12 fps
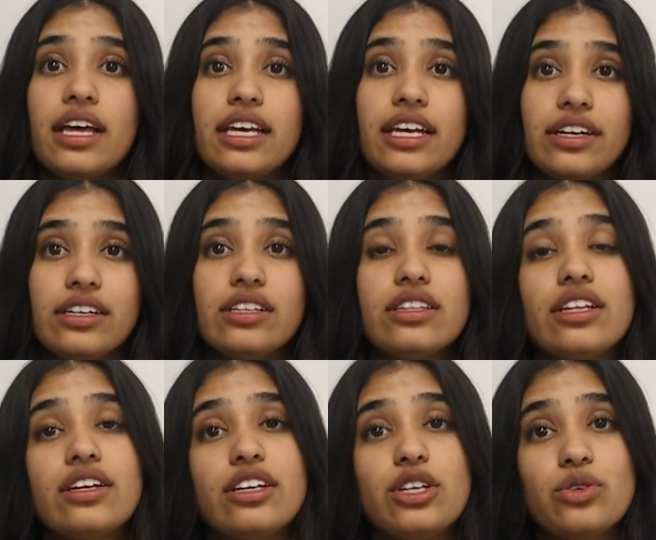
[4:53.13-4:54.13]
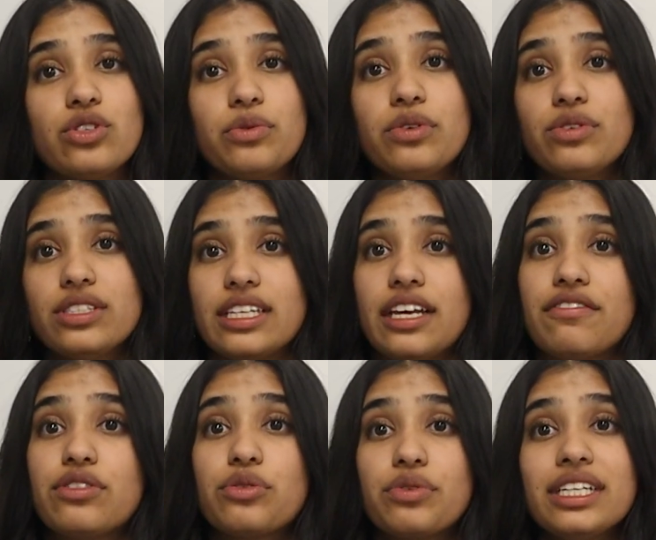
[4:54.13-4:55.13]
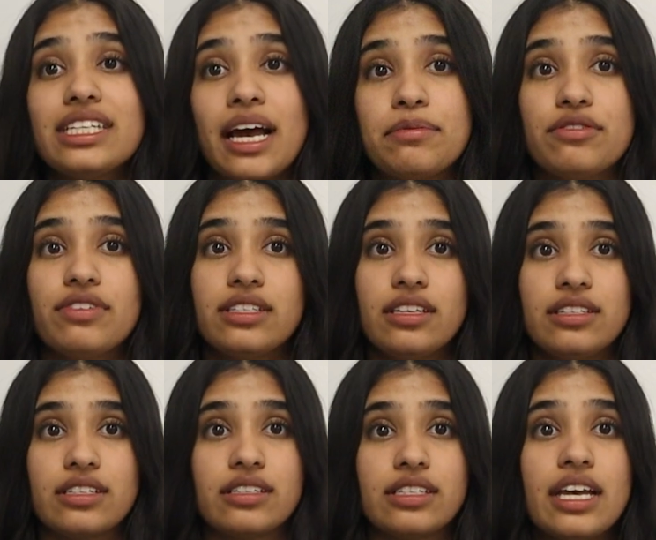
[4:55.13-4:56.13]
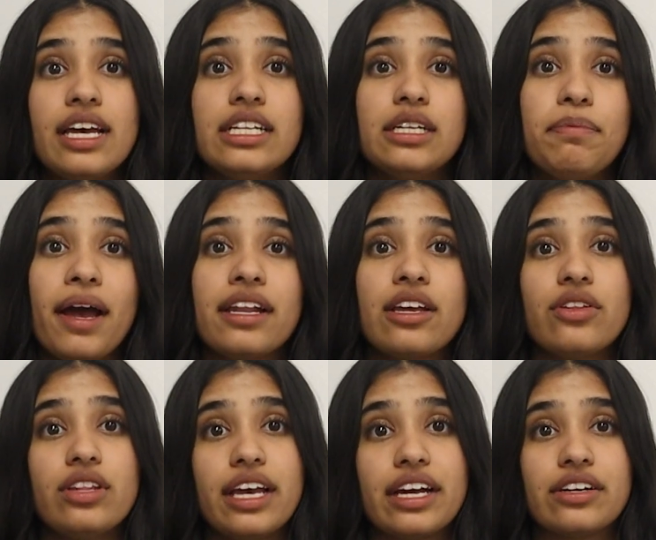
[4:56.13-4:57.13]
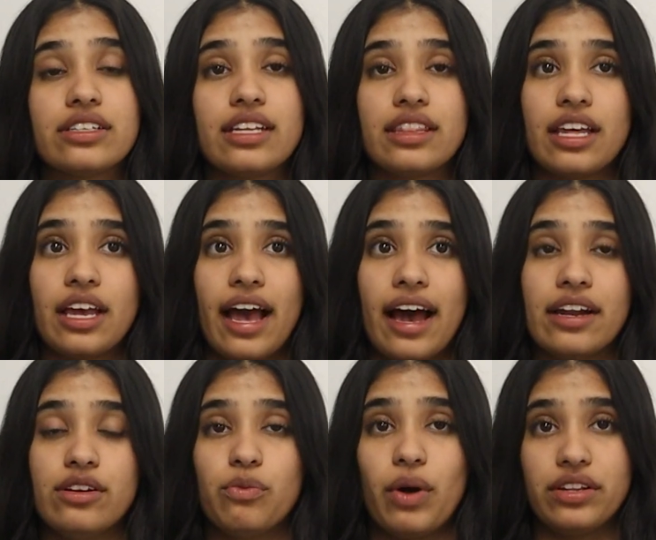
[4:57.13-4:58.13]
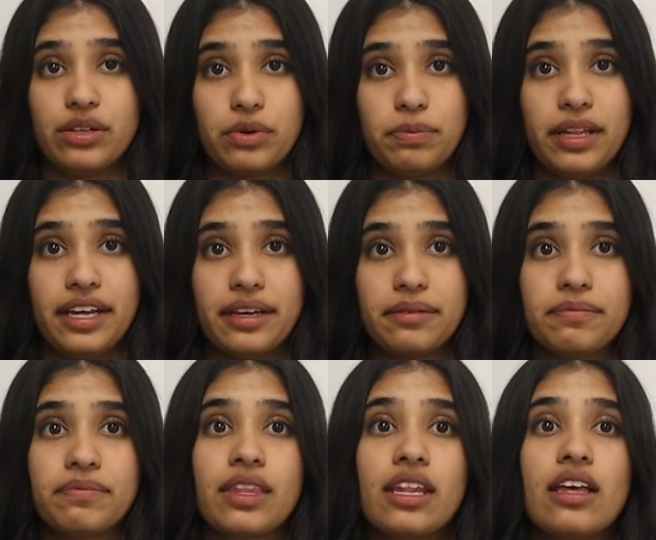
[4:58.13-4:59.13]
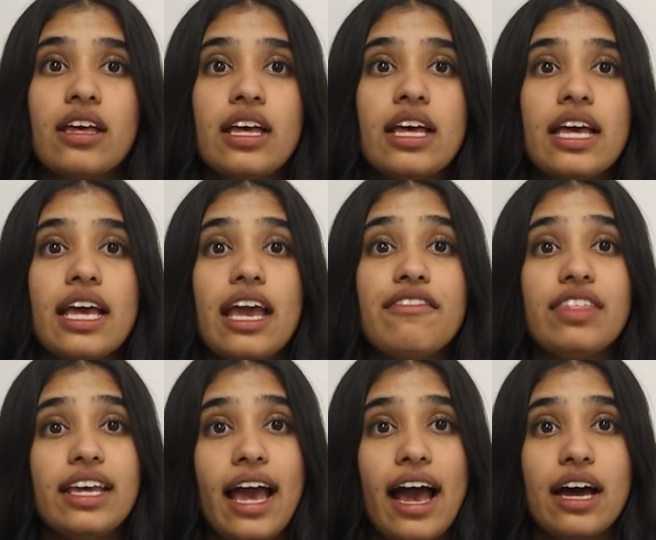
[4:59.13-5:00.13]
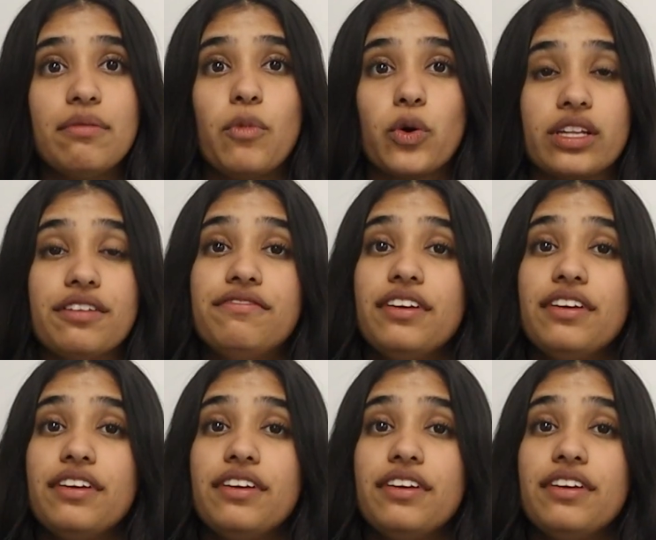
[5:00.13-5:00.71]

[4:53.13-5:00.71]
Here, the user would receive 3 types of assistance, depending on the errors that they had while they were playing. If they had more than